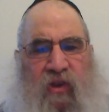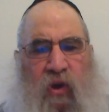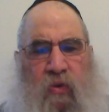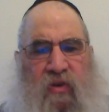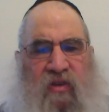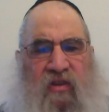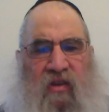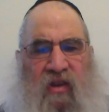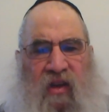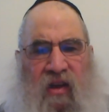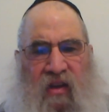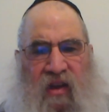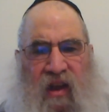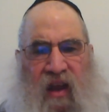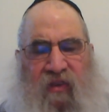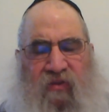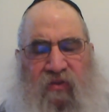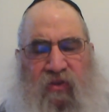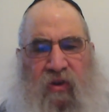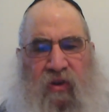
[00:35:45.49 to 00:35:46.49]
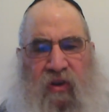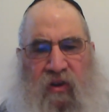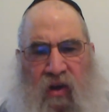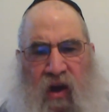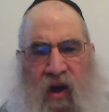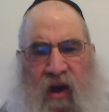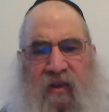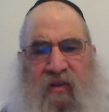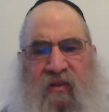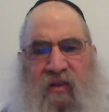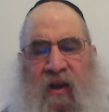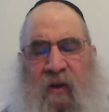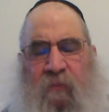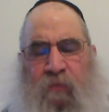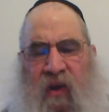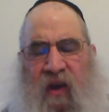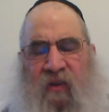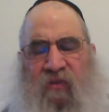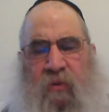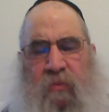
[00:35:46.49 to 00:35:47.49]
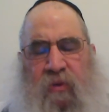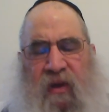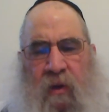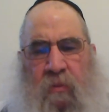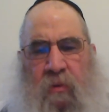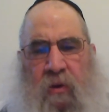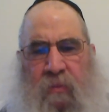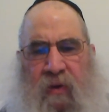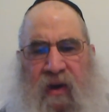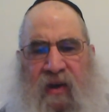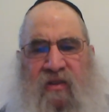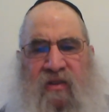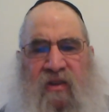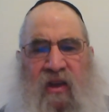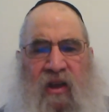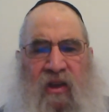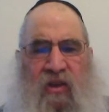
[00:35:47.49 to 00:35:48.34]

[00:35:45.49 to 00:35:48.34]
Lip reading: he became a mess.